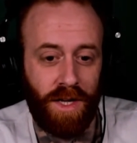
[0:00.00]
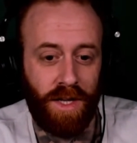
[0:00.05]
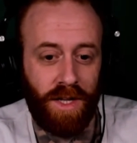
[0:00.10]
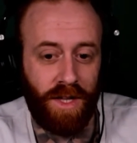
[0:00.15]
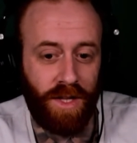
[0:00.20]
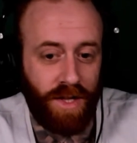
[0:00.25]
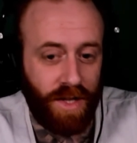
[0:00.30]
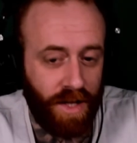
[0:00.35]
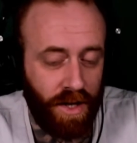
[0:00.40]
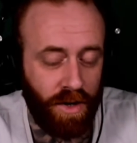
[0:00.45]

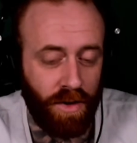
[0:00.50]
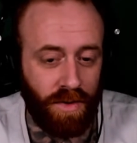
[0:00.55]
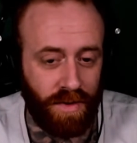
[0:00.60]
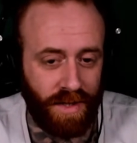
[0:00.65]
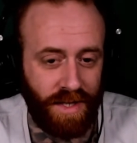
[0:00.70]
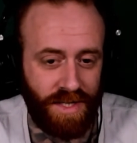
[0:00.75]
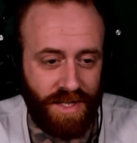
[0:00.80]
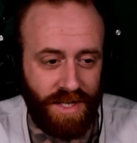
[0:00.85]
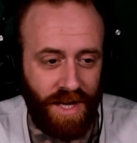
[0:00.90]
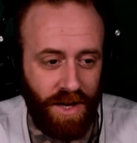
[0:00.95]

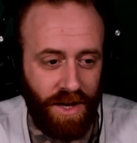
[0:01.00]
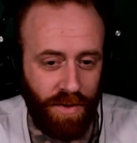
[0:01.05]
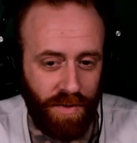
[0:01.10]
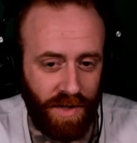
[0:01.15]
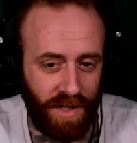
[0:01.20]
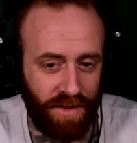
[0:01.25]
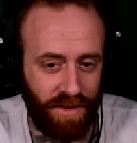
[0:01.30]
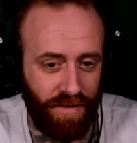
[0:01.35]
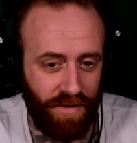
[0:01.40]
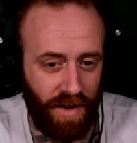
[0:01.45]
clearly say you
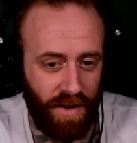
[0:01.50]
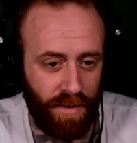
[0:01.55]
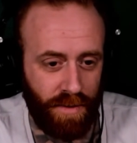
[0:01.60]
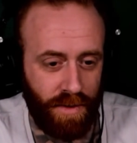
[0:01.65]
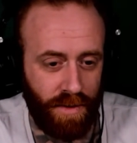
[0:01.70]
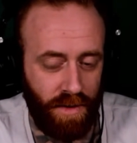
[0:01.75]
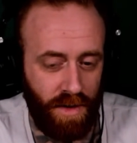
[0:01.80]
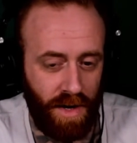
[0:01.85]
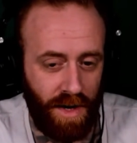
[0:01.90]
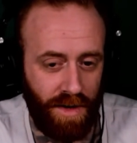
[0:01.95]
need to follow
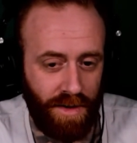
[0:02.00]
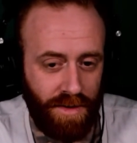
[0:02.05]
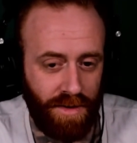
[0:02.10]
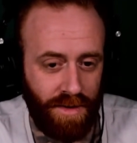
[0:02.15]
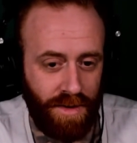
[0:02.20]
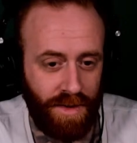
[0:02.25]
the law.